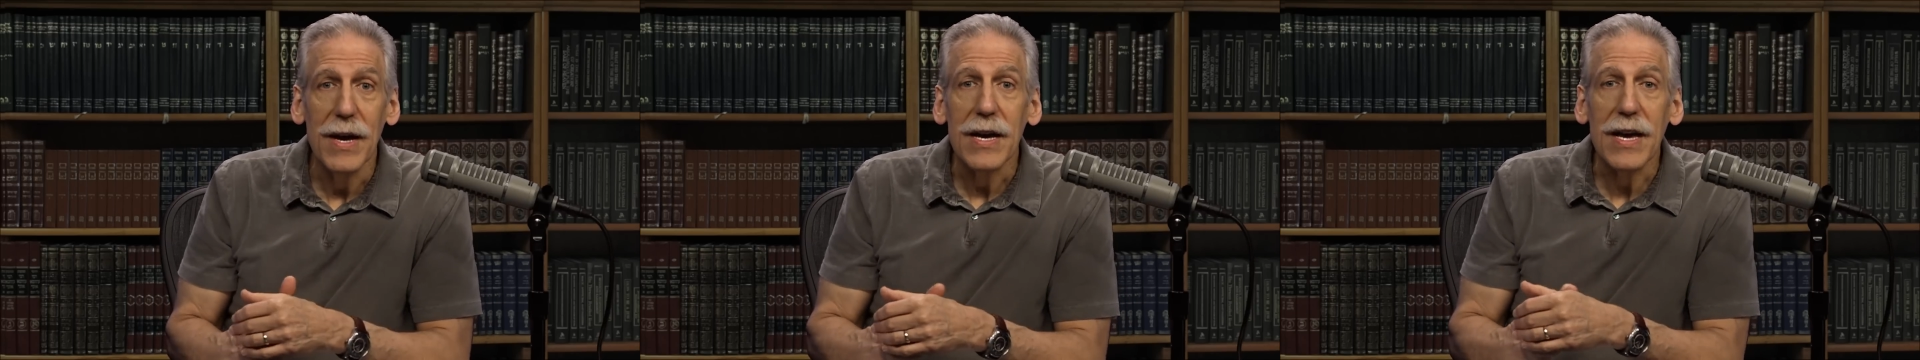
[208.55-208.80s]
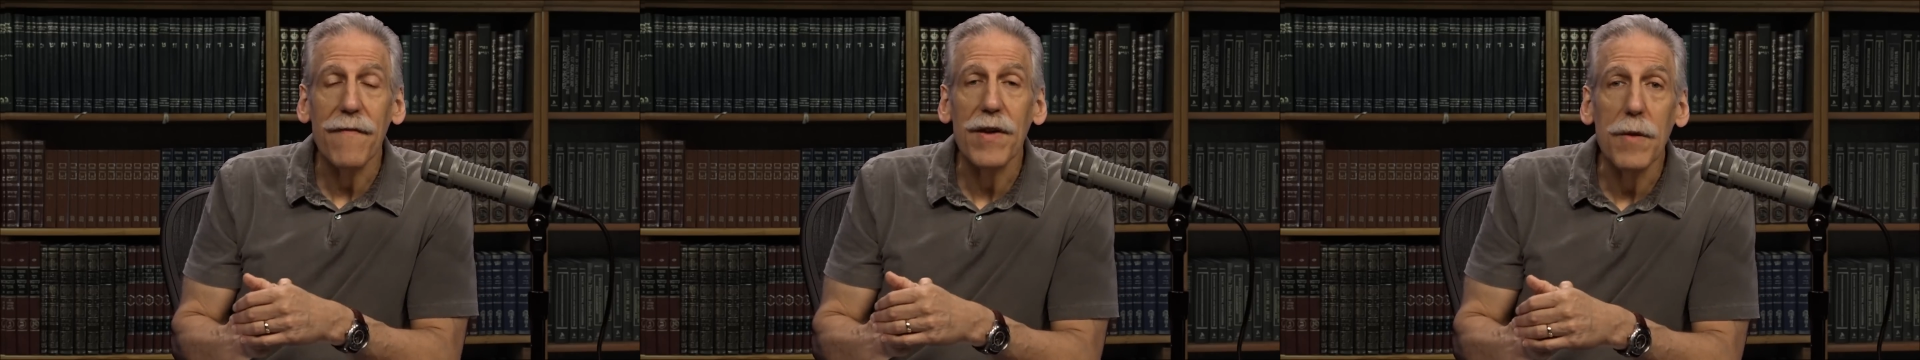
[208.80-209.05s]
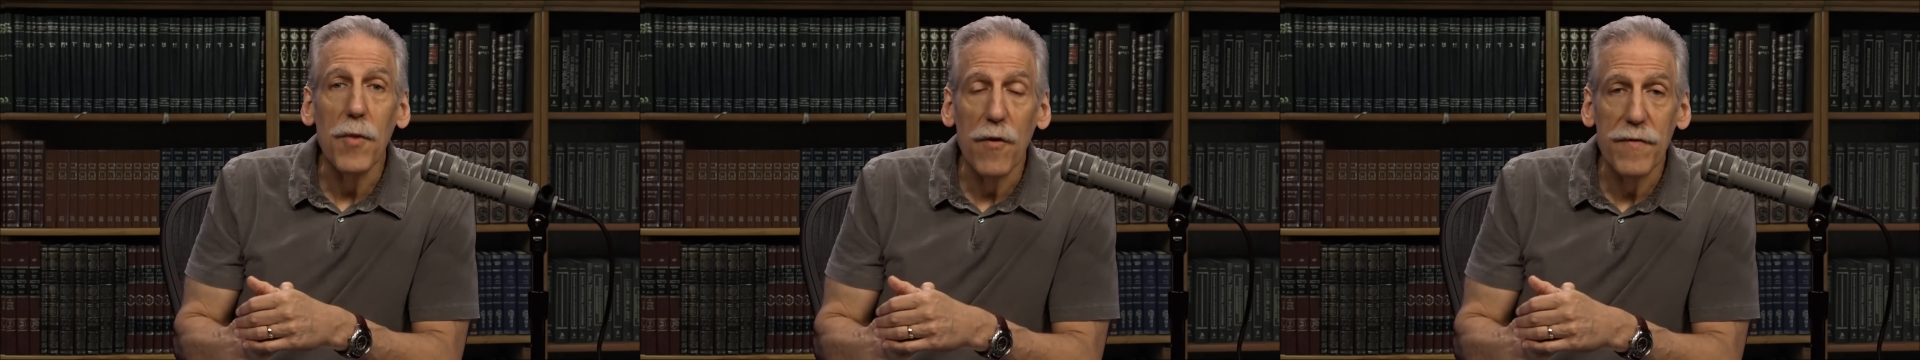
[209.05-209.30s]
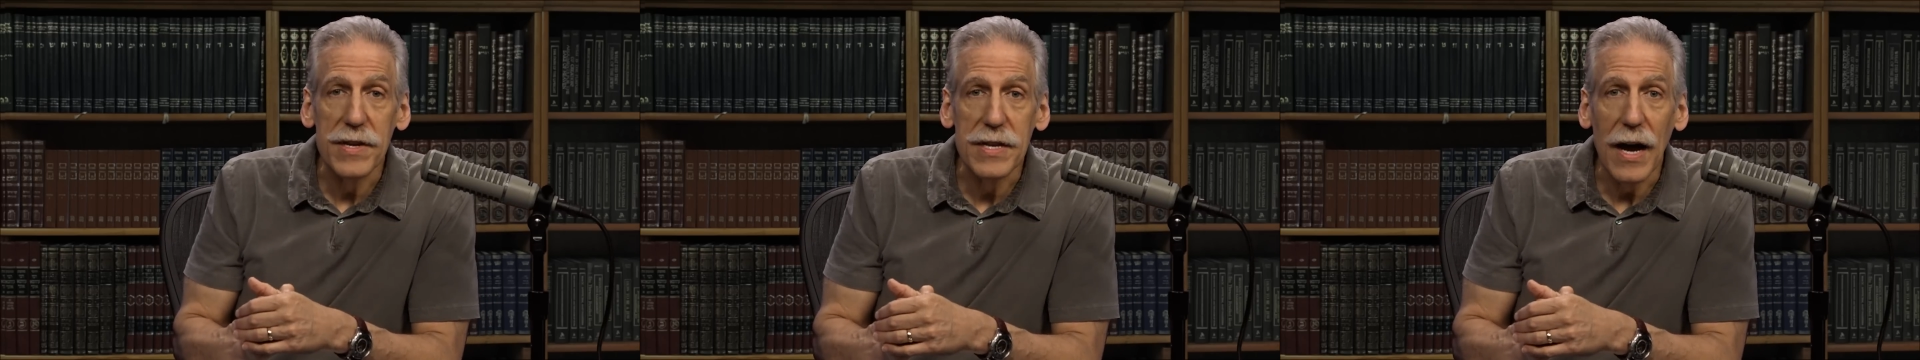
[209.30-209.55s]
giving him over
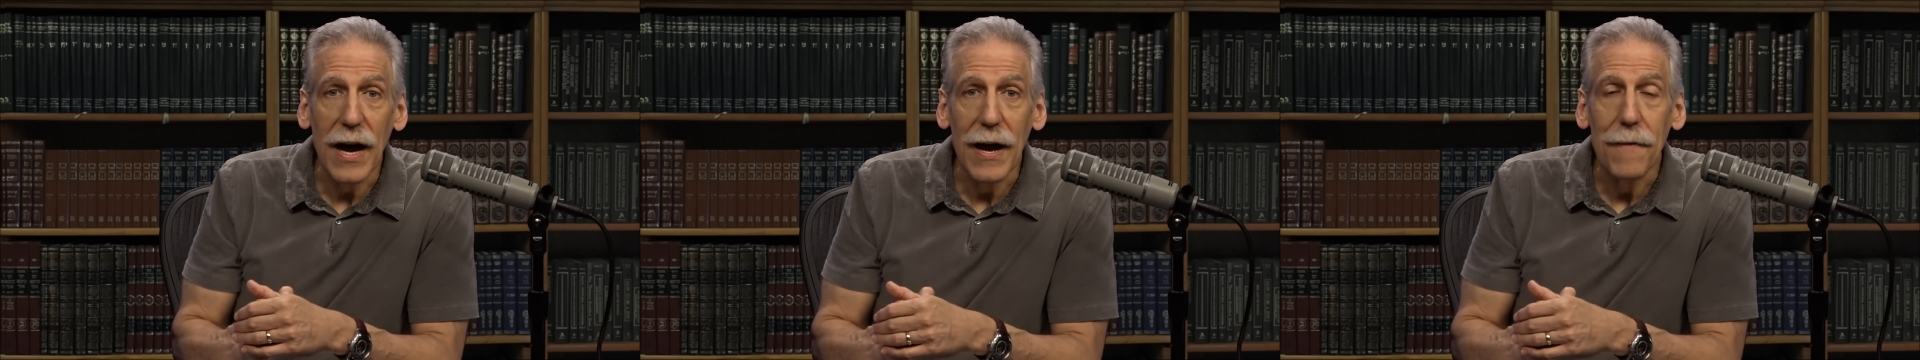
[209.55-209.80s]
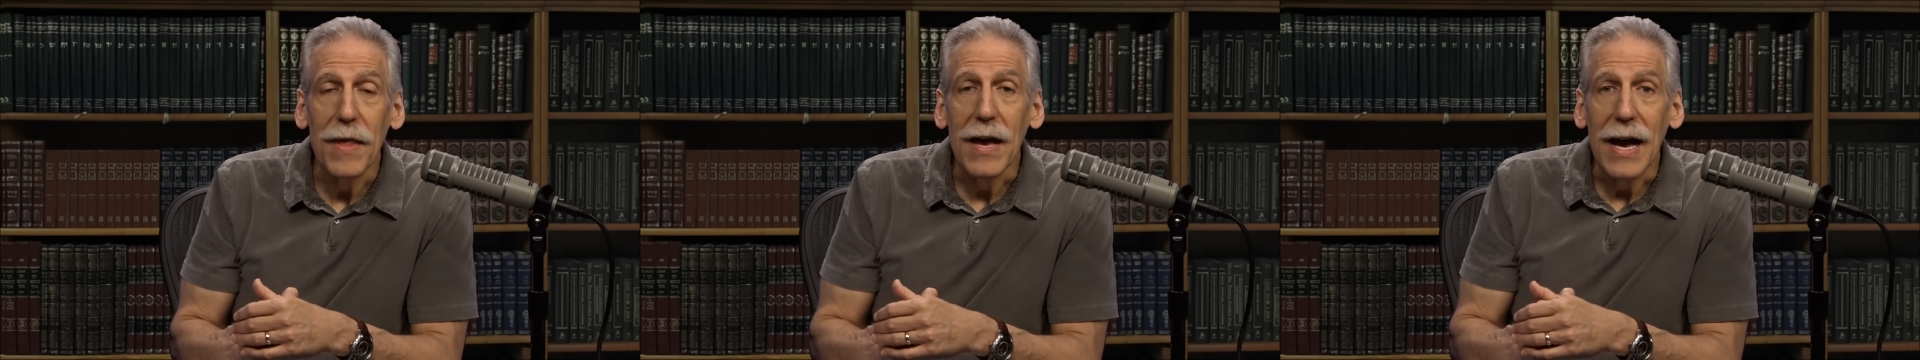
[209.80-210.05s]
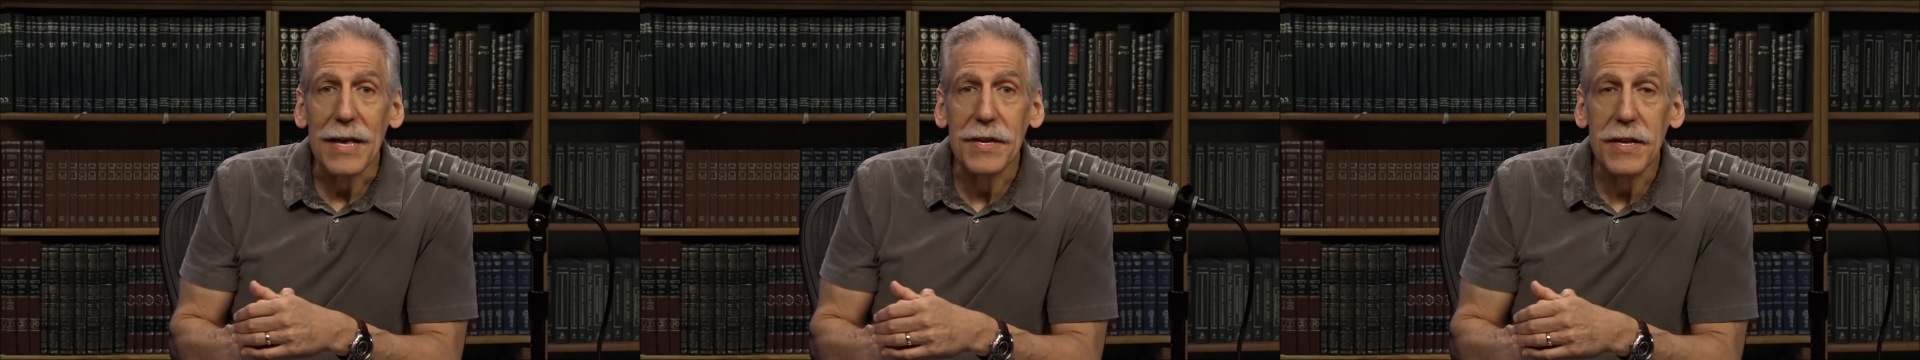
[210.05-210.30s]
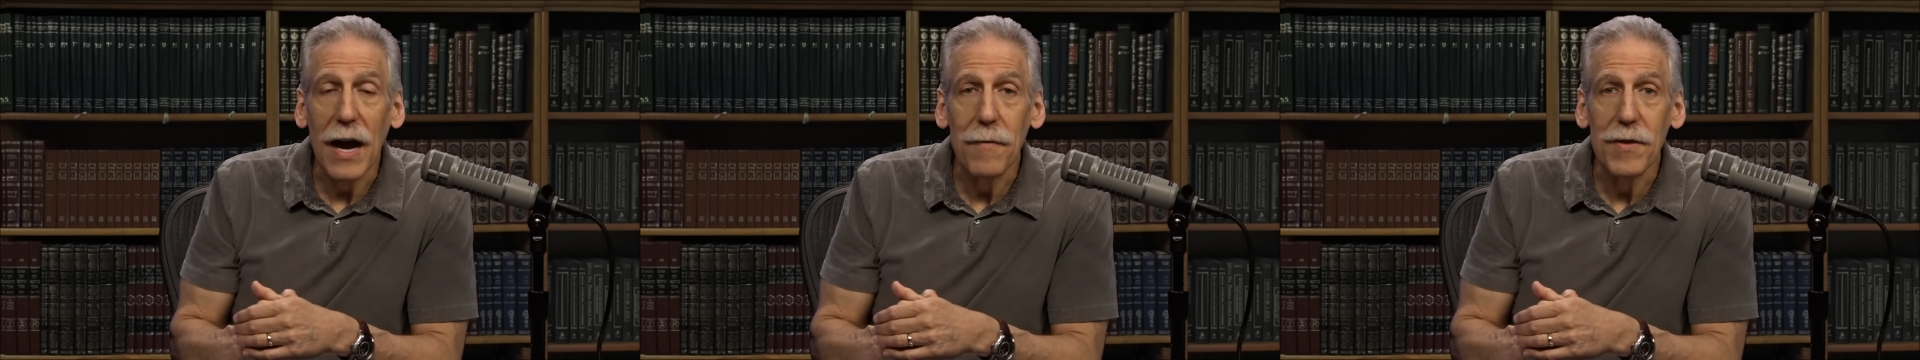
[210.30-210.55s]
to die at the
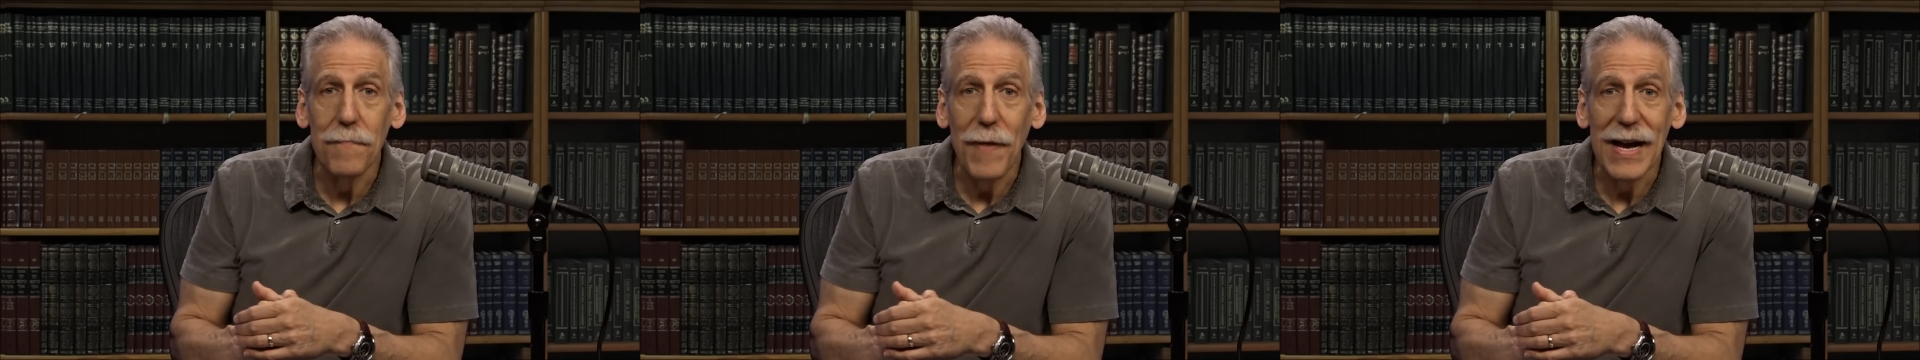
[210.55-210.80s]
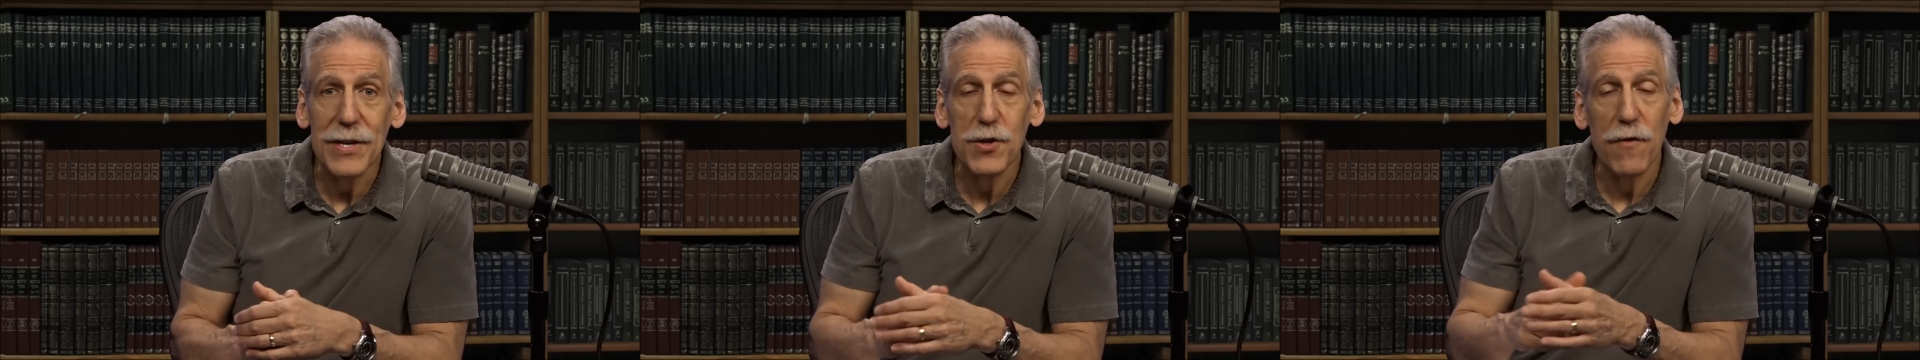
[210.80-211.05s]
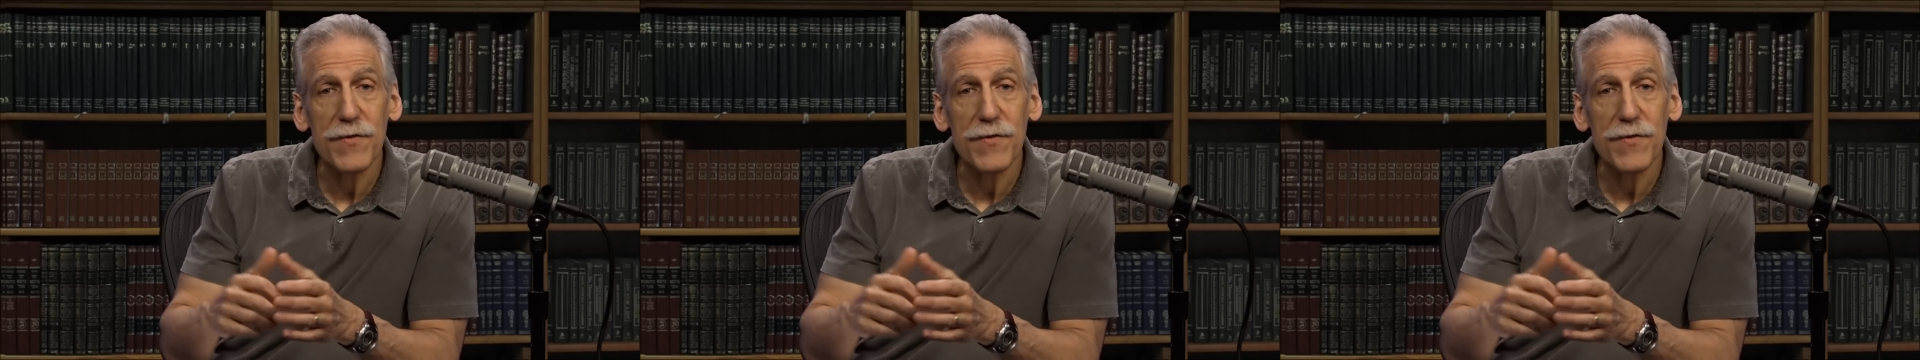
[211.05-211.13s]
time of the Passover.